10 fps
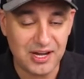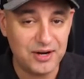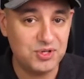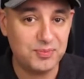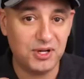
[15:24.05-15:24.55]
I
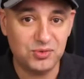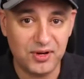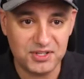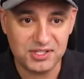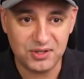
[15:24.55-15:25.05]
respond to
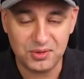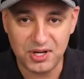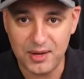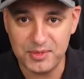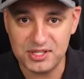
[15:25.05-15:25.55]
every single
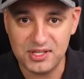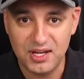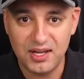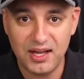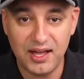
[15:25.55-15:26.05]
comment,
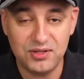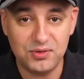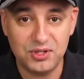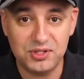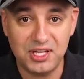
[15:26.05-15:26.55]
and
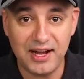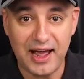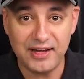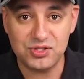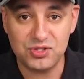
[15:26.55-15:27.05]
you could get
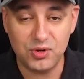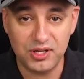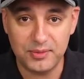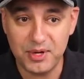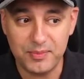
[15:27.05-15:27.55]
access to
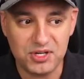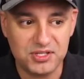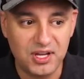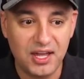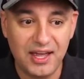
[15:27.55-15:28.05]
other members.